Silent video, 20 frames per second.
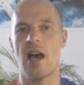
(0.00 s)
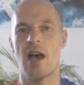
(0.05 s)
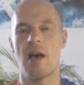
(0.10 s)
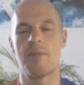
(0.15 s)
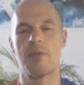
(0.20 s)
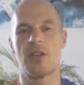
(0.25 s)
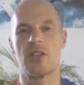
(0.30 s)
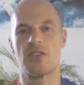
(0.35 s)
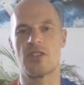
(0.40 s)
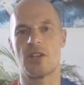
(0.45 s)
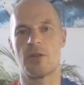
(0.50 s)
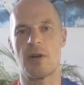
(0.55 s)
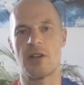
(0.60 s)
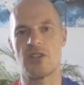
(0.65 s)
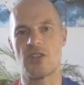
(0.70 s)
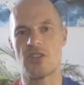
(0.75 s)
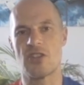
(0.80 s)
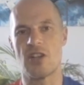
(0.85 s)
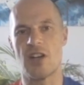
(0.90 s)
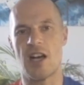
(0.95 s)
because the
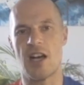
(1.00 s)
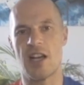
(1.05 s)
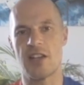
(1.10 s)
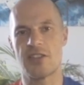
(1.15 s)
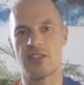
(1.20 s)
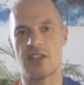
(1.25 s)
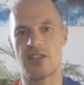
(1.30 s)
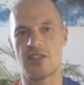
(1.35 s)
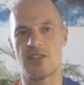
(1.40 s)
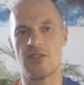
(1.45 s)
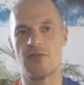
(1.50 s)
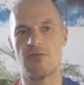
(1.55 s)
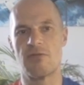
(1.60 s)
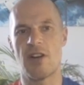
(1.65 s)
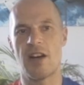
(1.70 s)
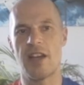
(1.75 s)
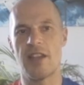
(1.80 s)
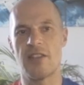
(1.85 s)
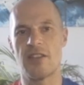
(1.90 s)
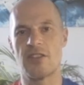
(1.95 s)
question's not asked us to
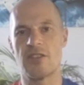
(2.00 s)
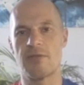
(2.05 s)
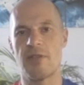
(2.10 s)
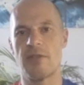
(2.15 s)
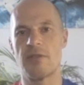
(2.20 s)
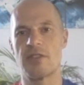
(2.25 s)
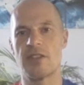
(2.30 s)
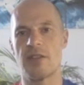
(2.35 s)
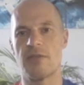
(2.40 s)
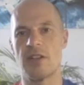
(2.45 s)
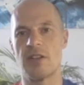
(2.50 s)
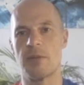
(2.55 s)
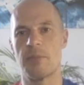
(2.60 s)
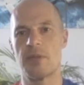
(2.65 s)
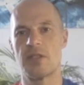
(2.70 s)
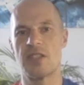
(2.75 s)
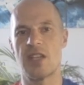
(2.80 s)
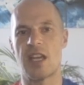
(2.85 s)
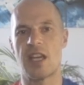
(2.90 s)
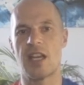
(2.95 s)
write the derivative in a
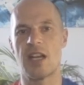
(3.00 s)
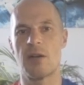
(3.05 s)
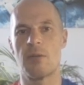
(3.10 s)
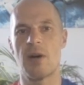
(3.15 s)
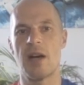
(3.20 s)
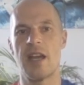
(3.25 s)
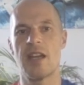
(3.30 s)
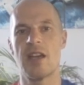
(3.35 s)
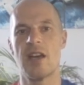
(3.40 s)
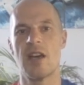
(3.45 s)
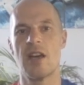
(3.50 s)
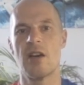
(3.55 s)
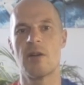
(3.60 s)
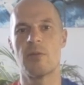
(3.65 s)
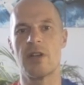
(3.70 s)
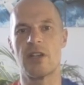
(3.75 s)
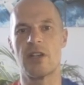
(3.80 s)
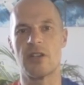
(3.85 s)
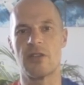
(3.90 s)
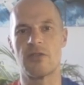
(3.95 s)
particular way. We
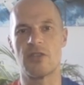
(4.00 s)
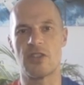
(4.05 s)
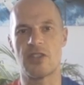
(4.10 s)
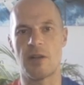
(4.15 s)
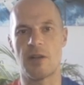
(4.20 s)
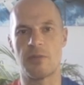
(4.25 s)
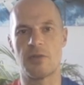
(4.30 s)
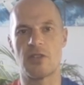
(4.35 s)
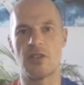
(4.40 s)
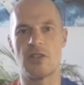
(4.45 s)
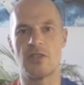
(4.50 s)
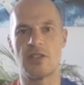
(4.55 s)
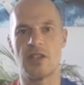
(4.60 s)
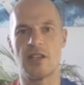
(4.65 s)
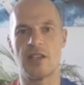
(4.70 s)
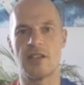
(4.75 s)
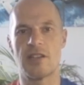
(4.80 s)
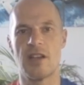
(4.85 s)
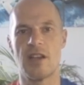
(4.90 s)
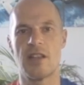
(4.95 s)
could have just
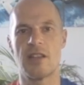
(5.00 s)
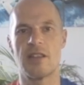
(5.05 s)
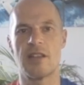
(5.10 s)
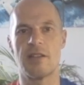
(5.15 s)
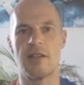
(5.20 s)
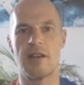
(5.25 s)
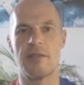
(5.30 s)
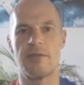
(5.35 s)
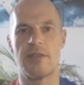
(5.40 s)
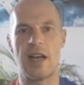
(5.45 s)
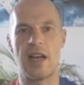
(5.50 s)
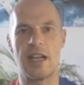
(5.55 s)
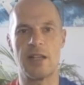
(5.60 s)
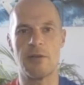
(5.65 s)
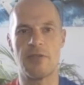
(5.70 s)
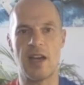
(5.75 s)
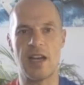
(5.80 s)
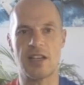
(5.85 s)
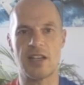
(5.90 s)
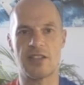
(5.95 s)
substituted the value of
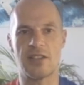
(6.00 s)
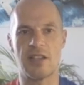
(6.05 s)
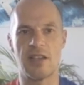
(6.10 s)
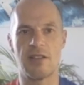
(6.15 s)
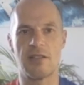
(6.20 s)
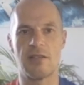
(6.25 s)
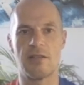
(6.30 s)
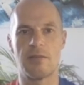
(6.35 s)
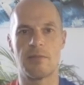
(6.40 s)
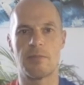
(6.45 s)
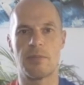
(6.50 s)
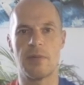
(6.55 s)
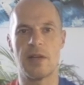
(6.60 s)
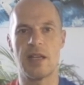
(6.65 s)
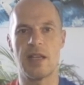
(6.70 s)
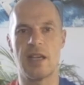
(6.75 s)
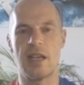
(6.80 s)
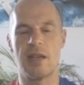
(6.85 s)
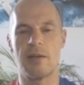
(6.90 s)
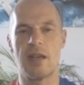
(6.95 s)
x
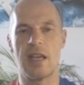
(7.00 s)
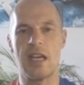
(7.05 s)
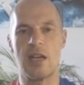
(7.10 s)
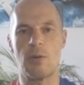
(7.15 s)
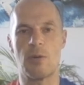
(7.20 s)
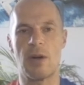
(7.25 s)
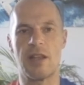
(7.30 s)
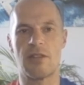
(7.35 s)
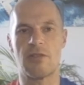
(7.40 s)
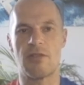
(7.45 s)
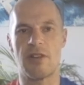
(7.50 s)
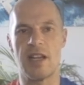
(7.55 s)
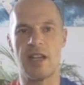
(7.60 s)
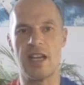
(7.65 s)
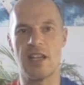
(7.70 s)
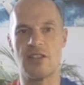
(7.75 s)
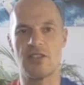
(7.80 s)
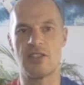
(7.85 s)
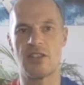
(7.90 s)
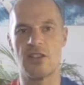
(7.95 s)
equaling 3
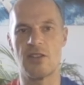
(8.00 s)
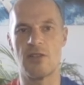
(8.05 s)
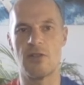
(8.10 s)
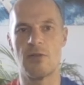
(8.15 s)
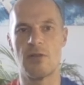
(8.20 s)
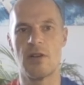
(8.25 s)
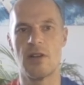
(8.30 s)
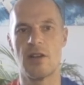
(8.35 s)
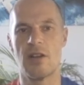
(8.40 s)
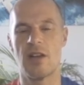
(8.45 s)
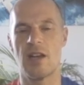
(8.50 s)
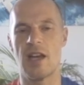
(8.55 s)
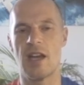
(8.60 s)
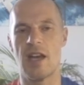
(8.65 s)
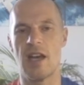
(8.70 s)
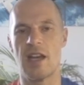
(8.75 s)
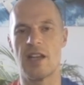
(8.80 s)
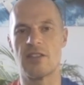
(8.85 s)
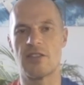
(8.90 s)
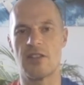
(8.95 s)
into
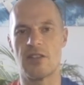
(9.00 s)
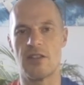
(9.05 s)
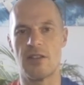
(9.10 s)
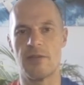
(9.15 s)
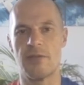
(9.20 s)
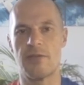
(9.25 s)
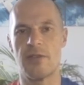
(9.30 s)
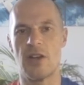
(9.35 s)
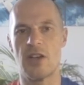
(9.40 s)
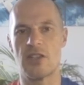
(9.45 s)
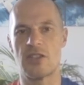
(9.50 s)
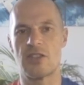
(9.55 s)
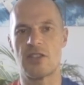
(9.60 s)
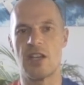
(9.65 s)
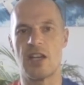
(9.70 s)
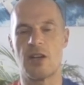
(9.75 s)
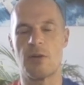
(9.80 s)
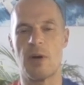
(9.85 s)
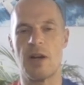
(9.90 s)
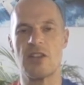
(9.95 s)
the first
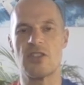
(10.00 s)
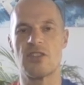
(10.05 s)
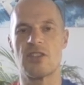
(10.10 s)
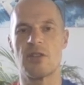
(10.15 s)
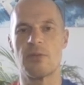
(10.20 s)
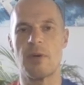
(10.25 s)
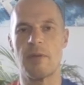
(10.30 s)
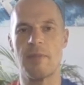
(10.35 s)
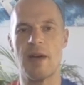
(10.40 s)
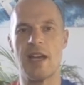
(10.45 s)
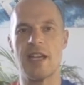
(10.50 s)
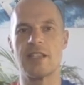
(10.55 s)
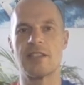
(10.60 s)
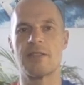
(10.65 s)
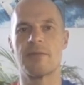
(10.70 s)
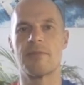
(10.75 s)
equation that we made.